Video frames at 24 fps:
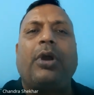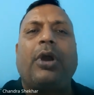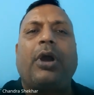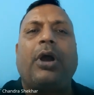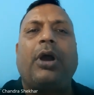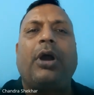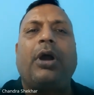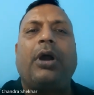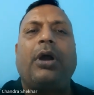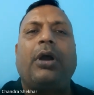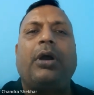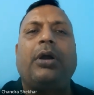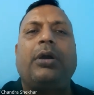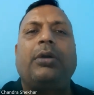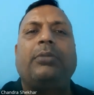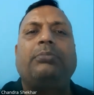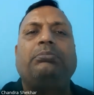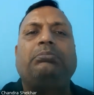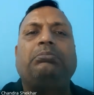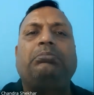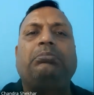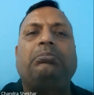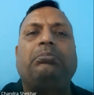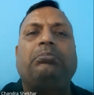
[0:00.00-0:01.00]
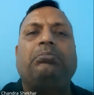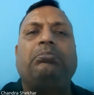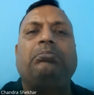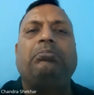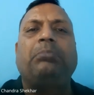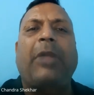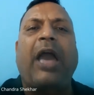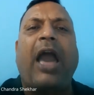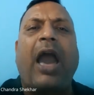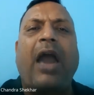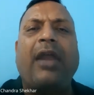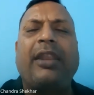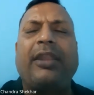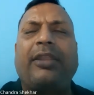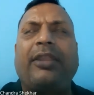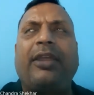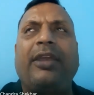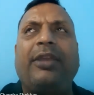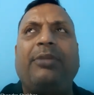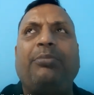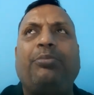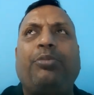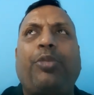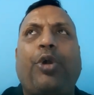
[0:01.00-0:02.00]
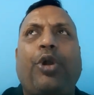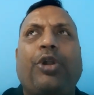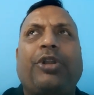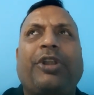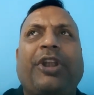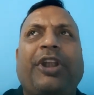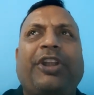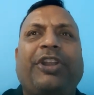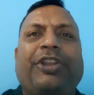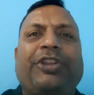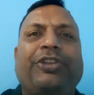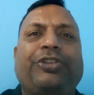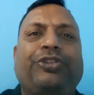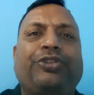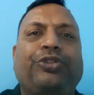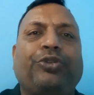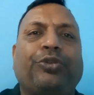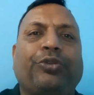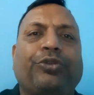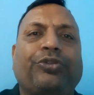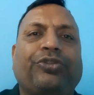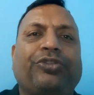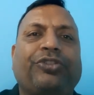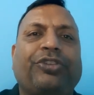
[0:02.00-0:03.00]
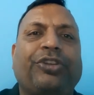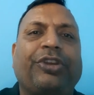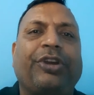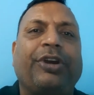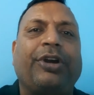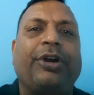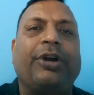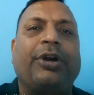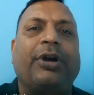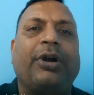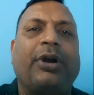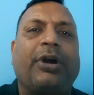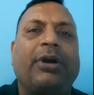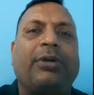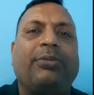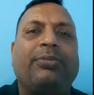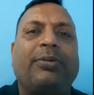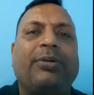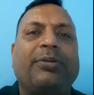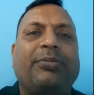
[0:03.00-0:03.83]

are the important issues uh,